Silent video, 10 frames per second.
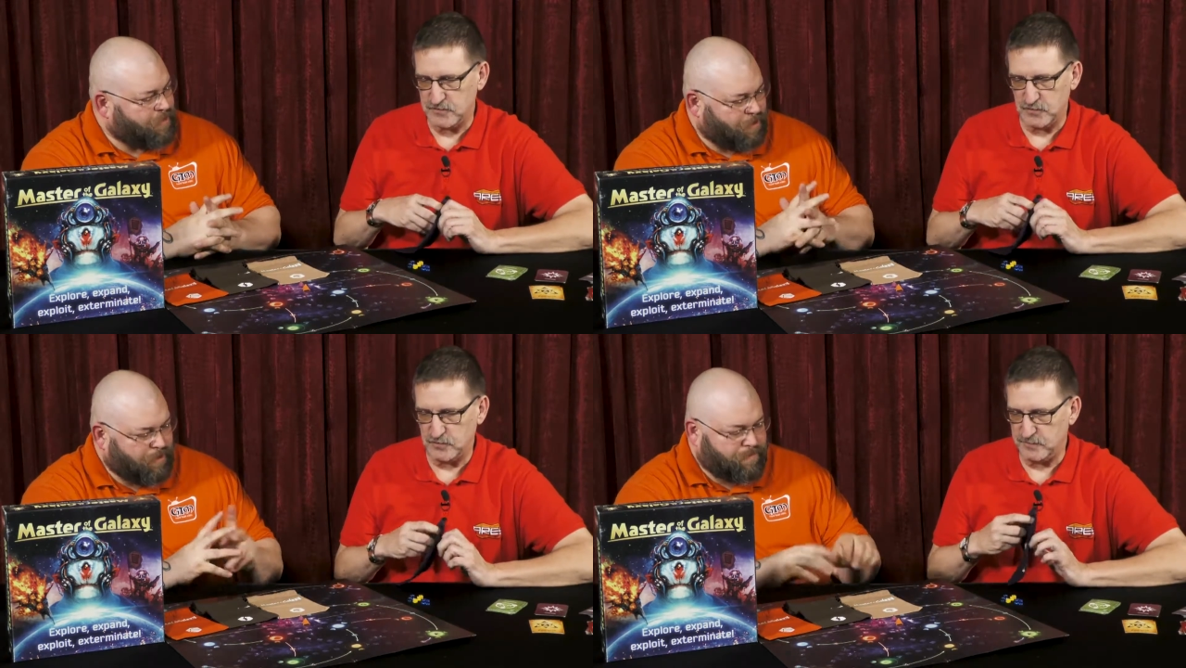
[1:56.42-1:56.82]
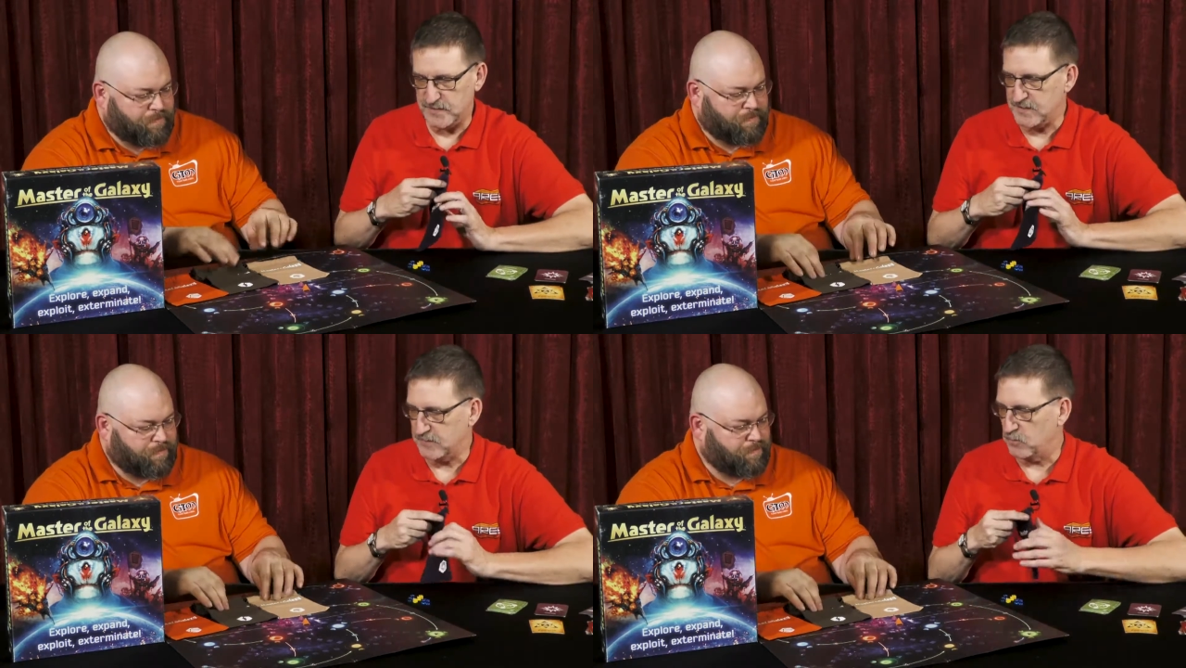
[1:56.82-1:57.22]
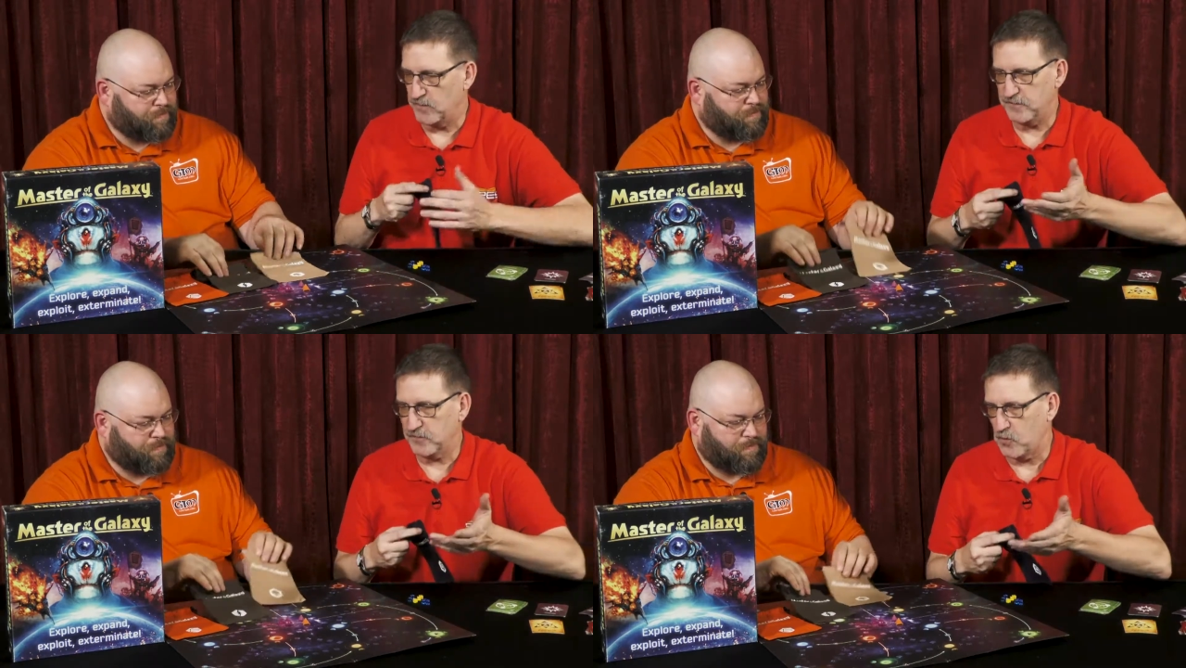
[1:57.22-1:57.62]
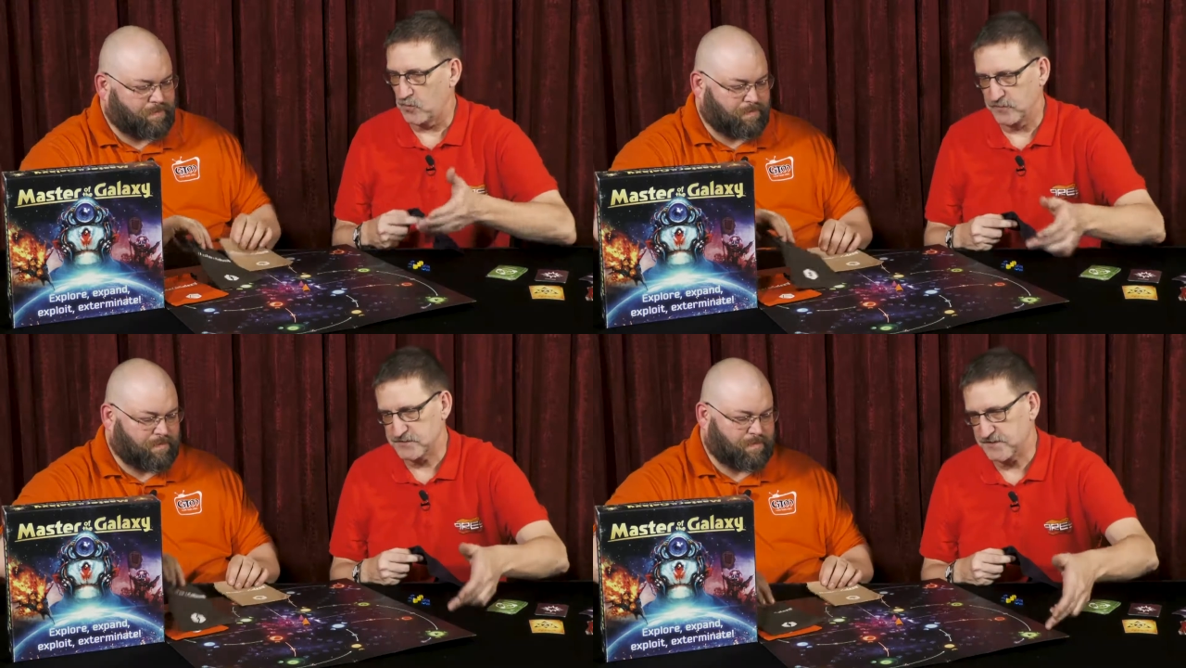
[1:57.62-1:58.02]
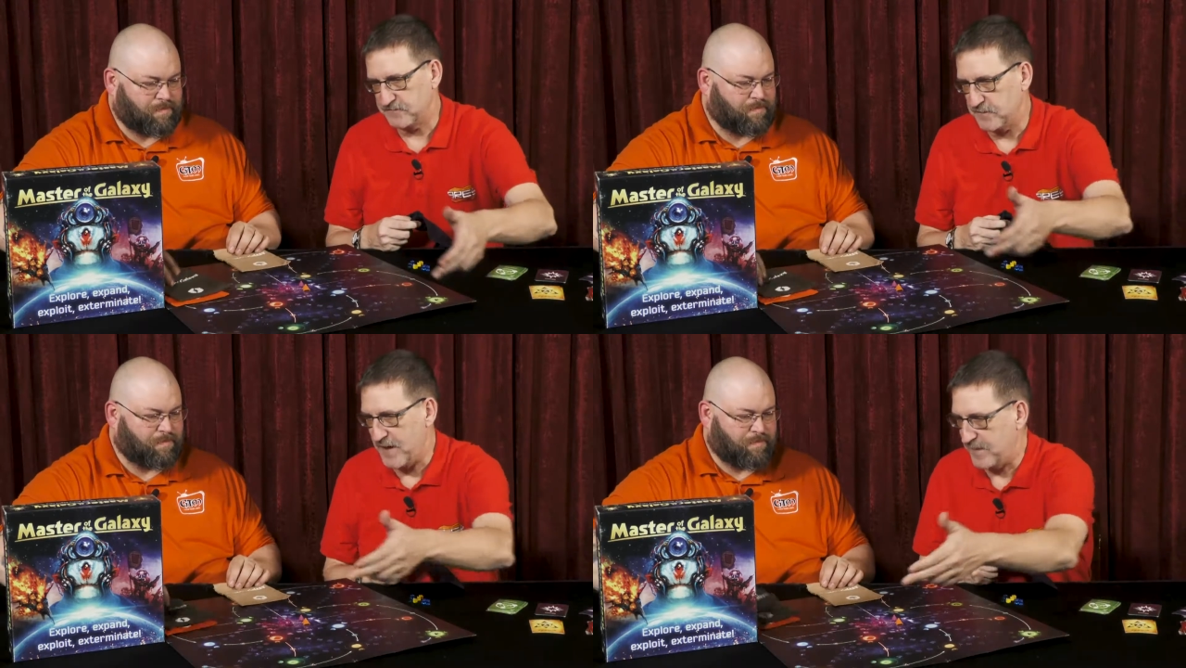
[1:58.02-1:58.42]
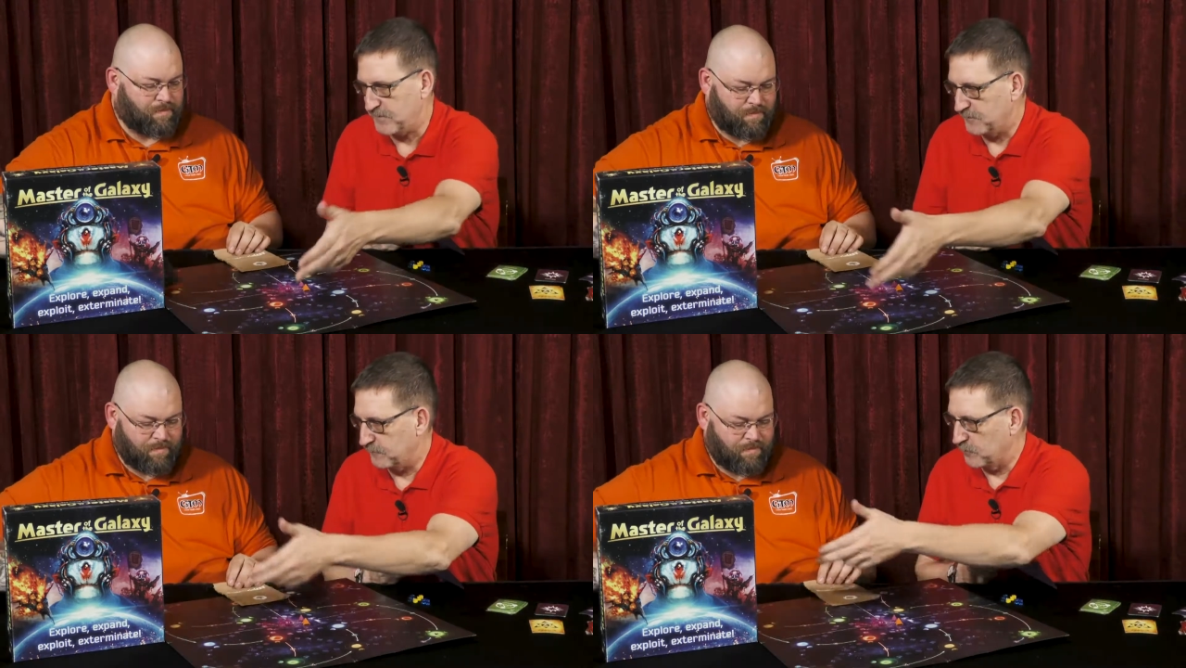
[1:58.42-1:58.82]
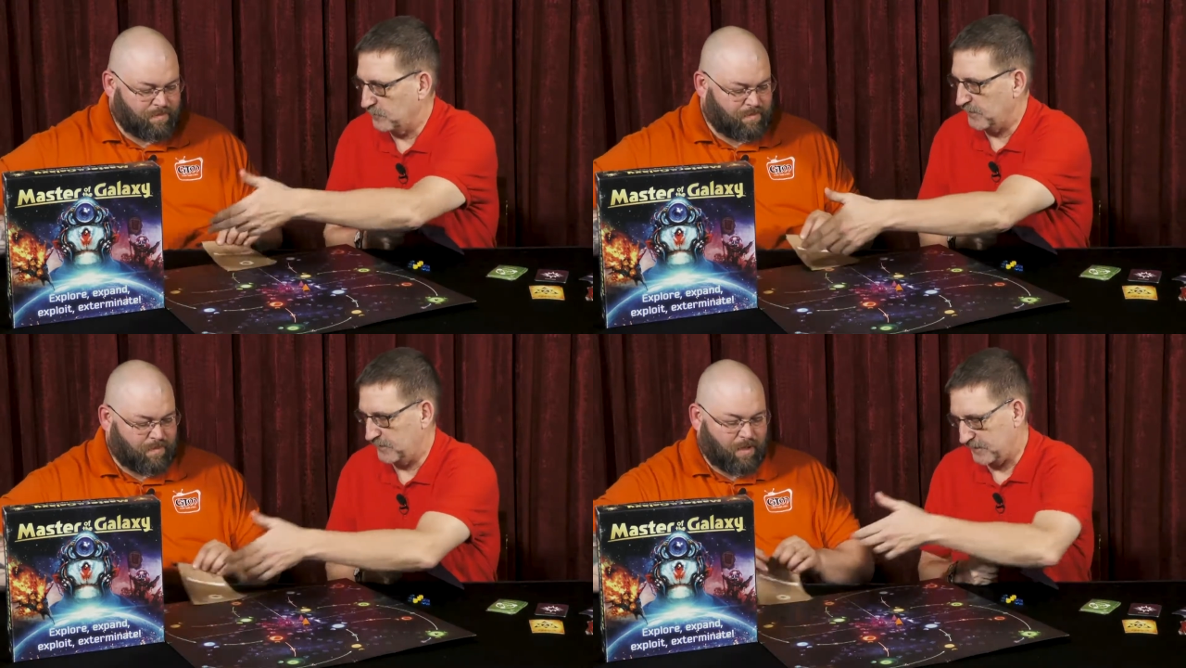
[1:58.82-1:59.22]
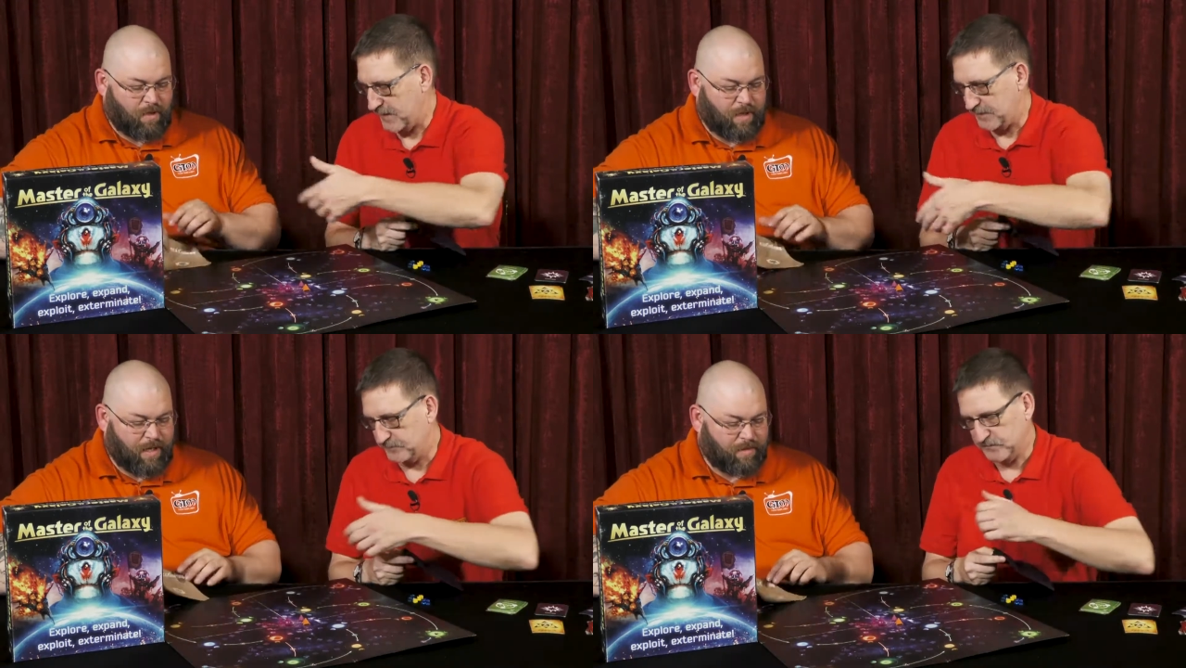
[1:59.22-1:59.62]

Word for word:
Speaker 1: you'll be in one of the corners of the map in a four-player game. Okay.